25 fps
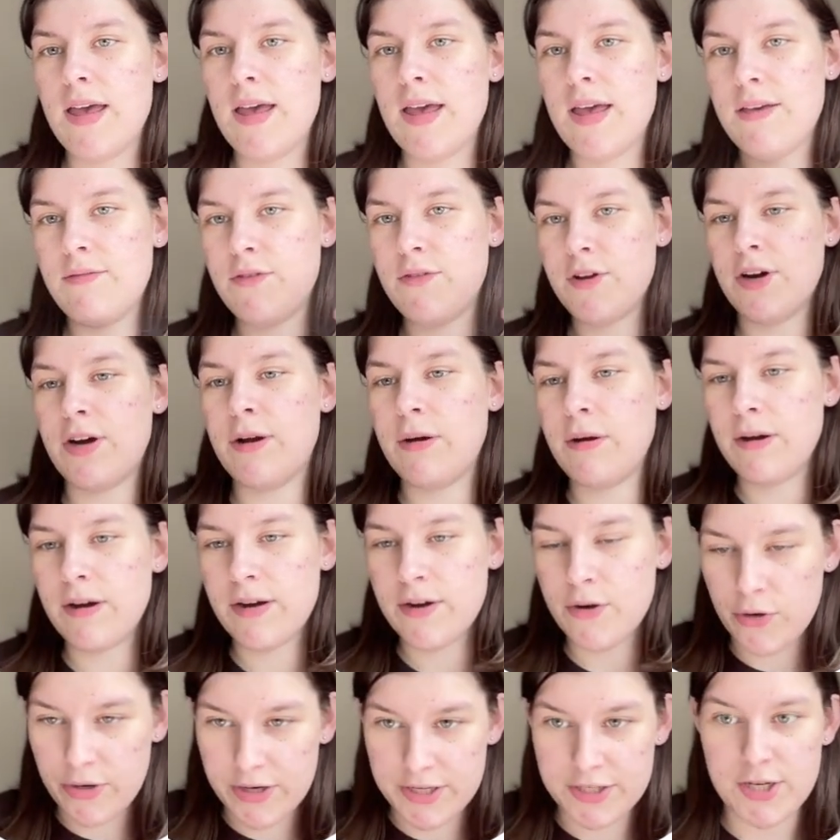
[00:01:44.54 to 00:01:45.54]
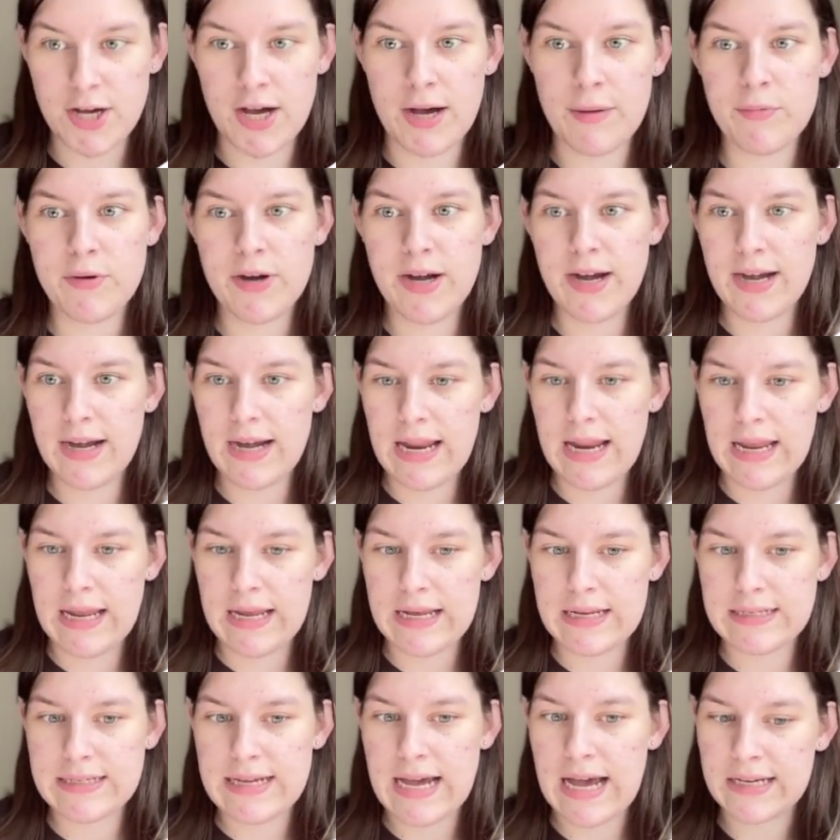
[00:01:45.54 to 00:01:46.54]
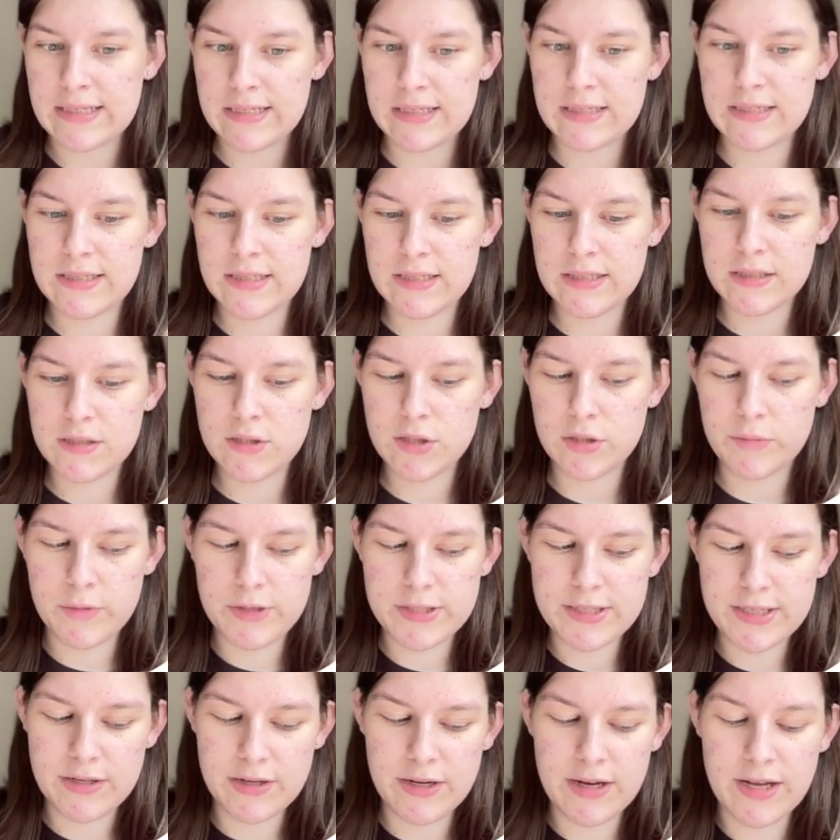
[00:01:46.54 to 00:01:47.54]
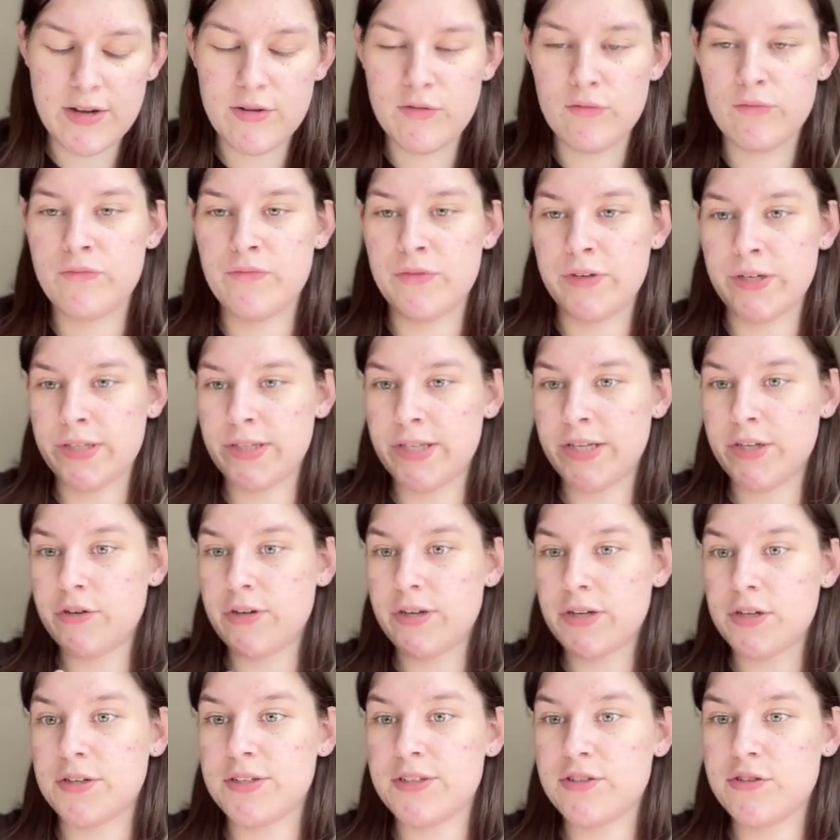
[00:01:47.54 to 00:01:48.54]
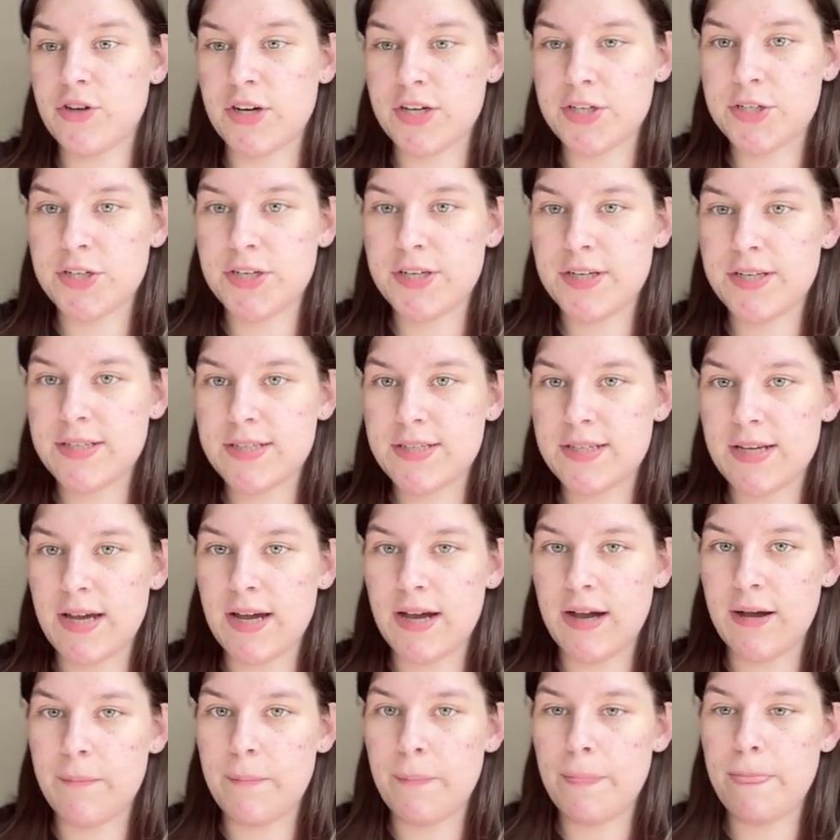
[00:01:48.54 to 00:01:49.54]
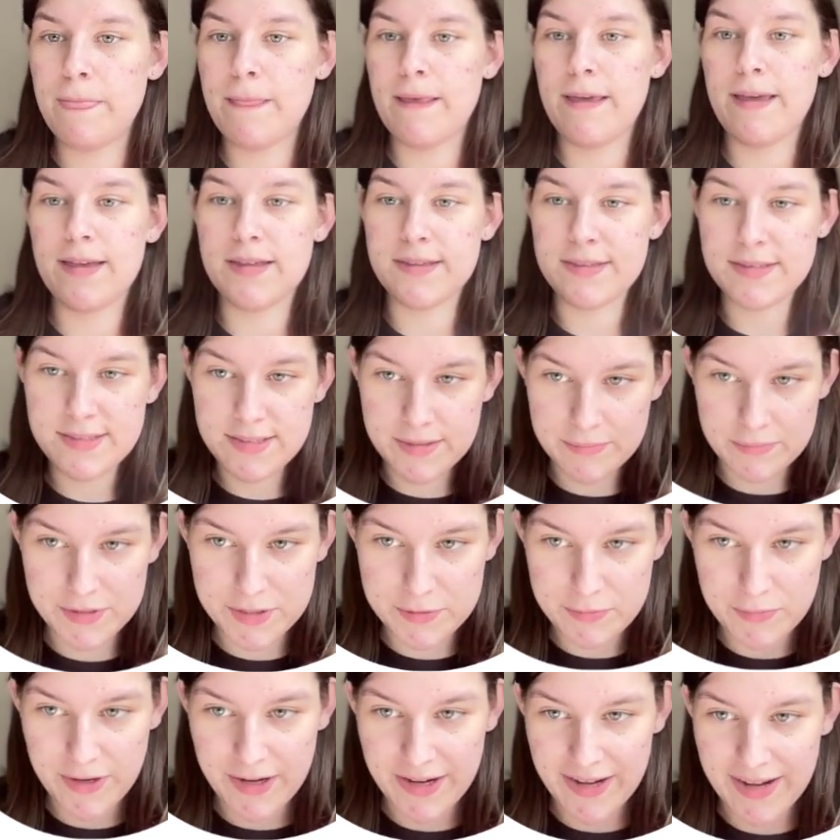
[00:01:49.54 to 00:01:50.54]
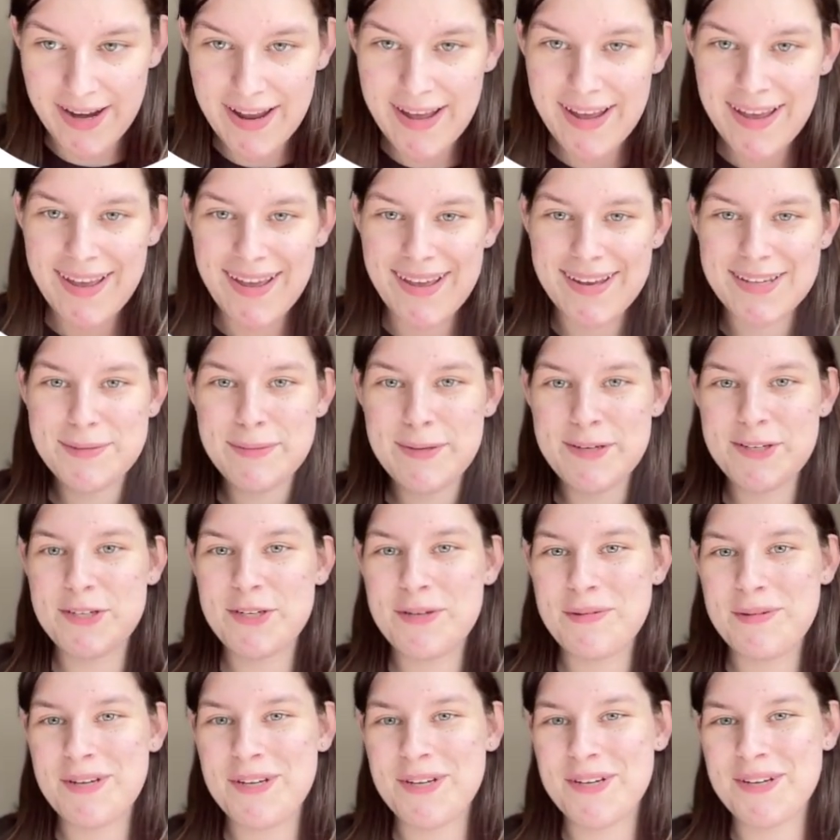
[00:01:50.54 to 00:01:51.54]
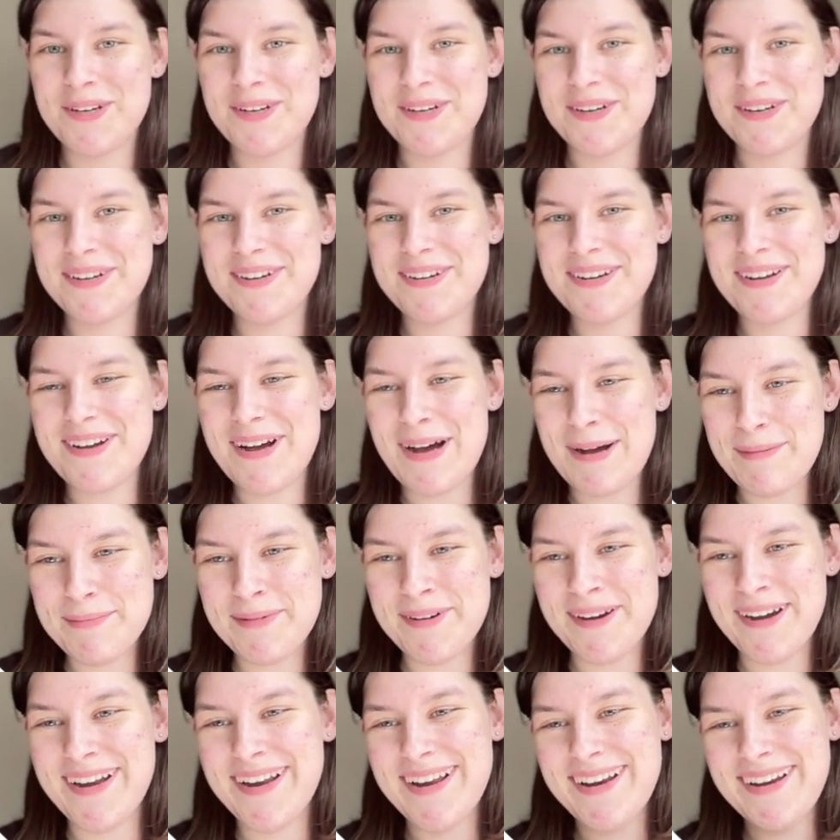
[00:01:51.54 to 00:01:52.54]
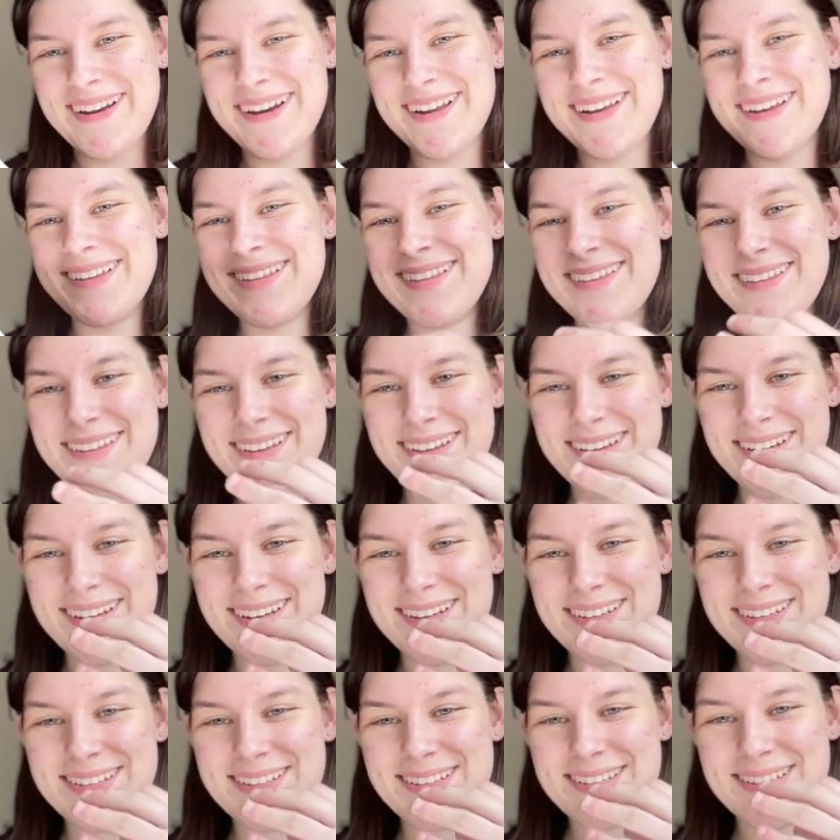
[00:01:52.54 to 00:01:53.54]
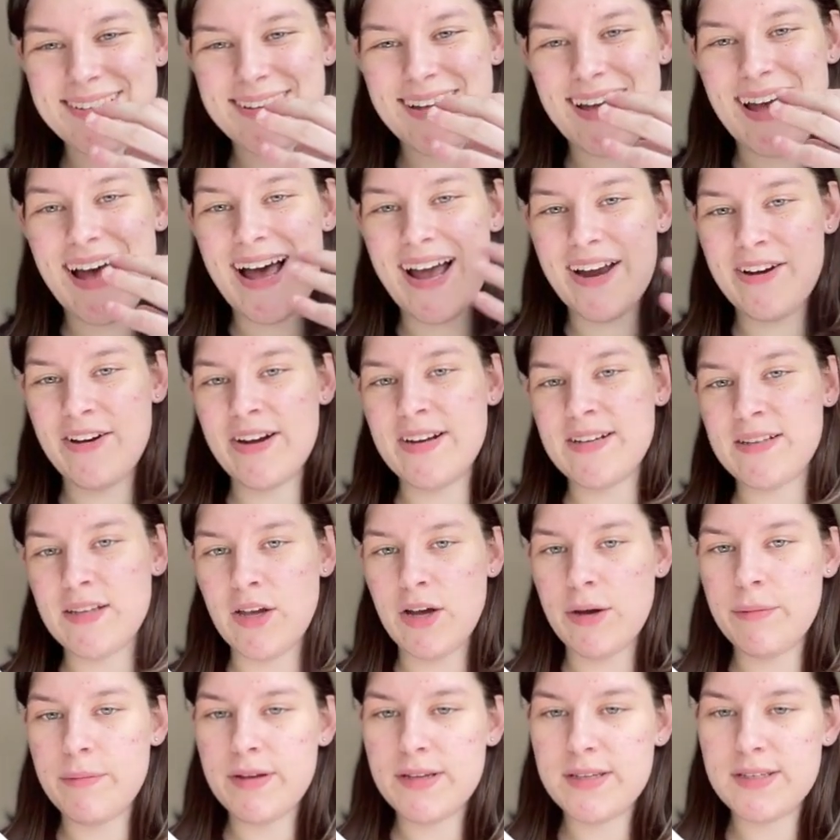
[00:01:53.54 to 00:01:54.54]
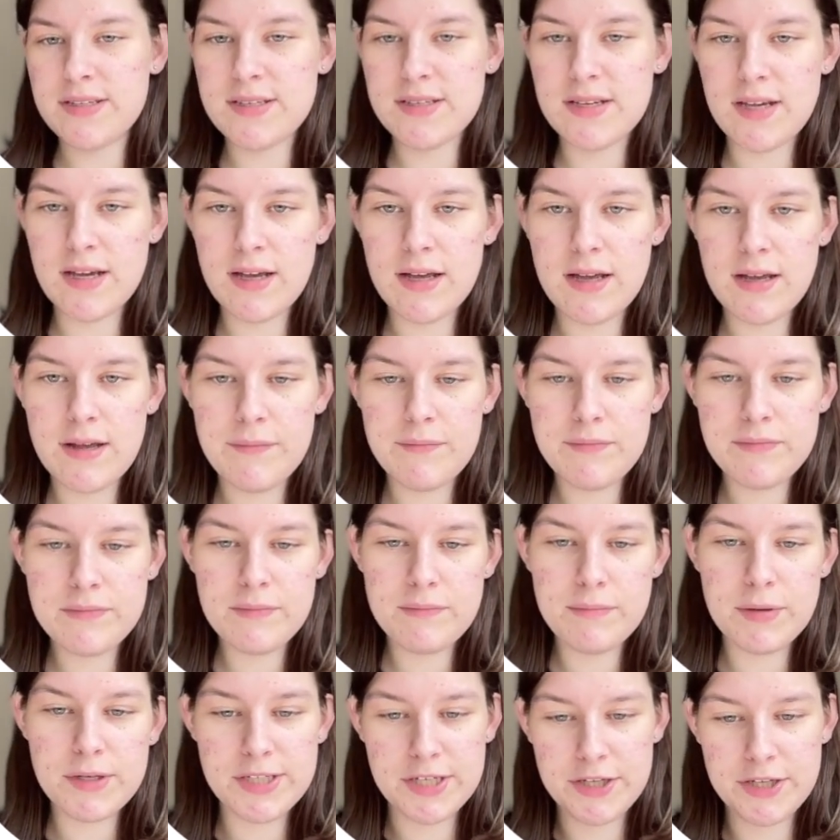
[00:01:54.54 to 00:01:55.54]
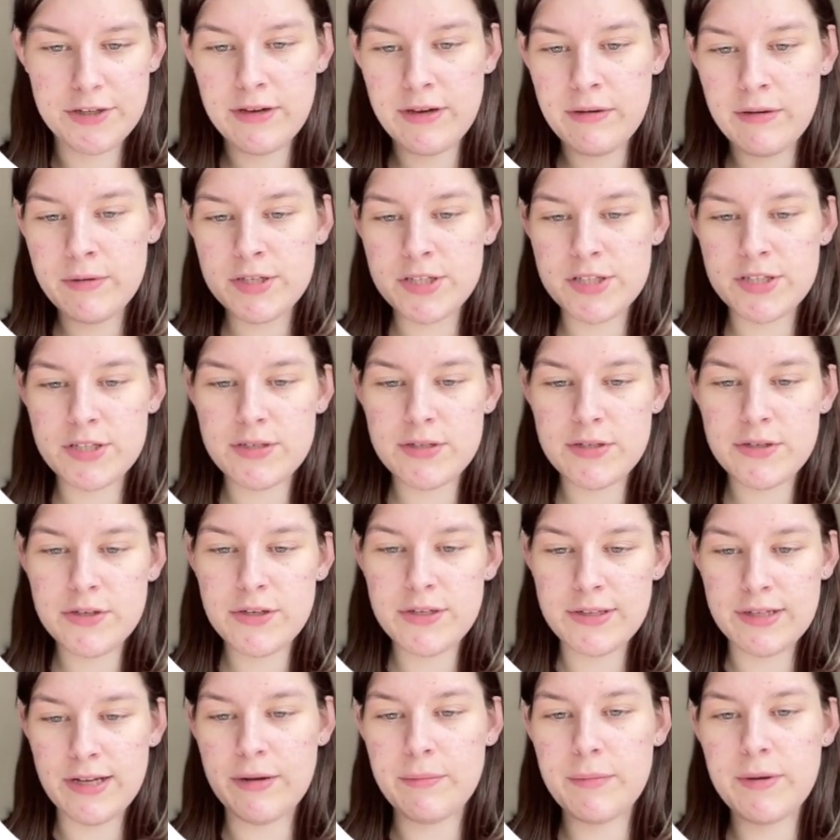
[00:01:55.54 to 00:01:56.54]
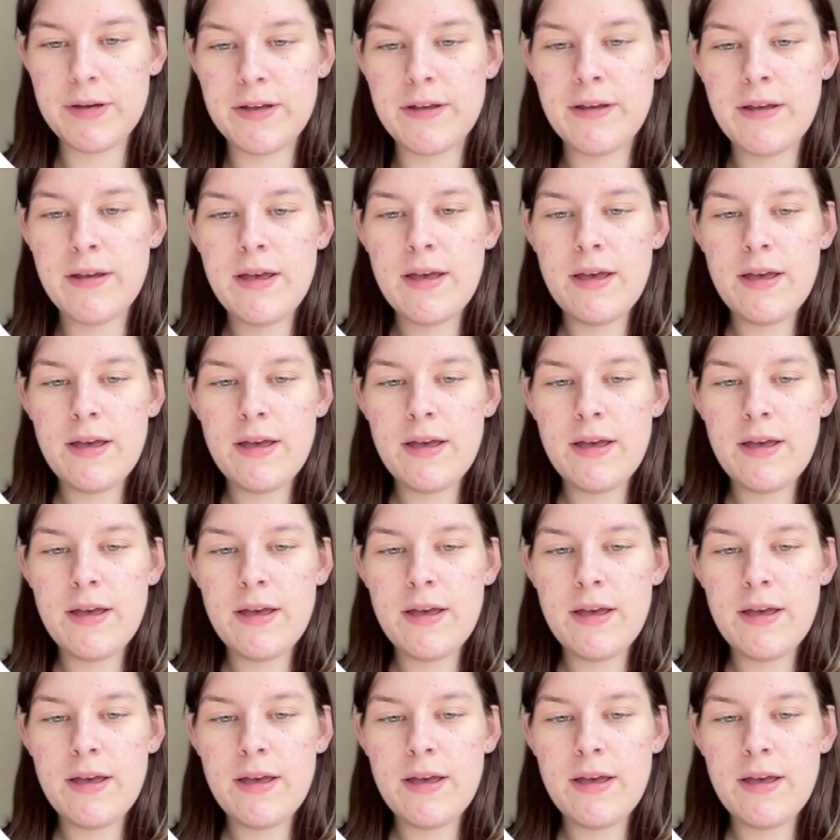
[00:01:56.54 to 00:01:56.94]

if you're going to operate and access these tumors that are in really critical structures in someone's brain, especially when you're operating these high-grade gliomas, particularly which glioma